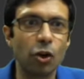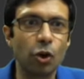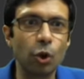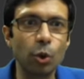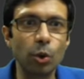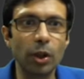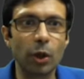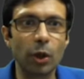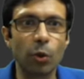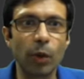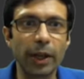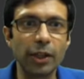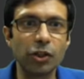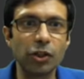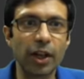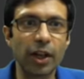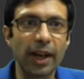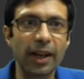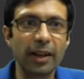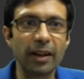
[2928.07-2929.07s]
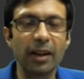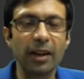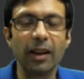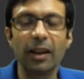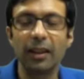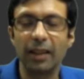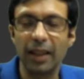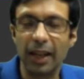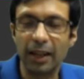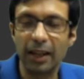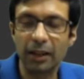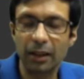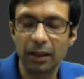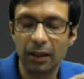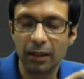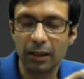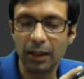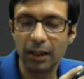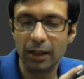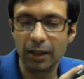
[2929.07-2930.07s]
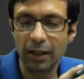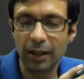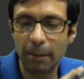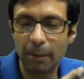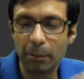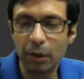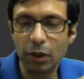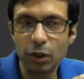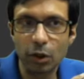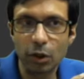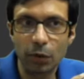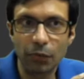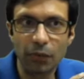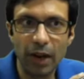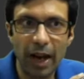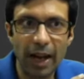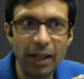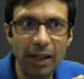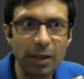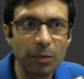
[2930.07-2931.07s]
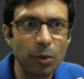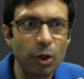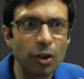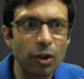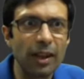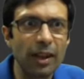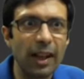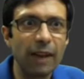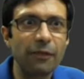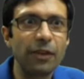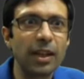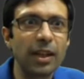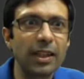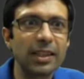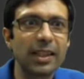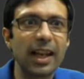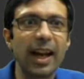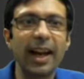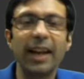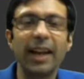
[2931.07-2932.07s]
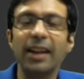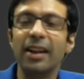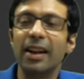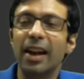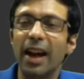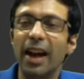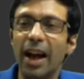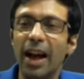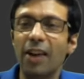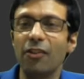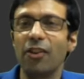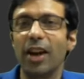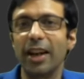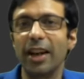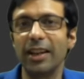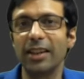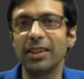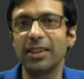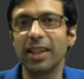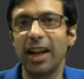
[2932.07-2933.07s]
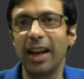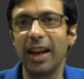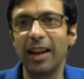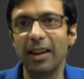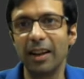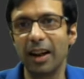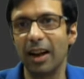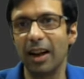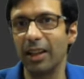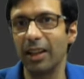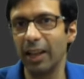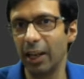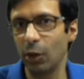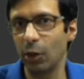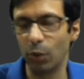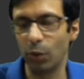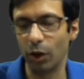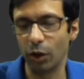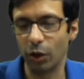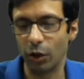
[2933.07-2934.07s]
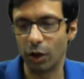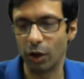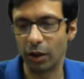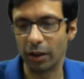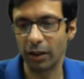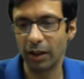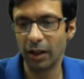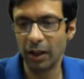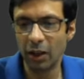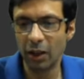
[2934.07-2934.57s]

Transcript: do the quick check that the numbers of atom on the left hand side and right hand side, are they equal or not.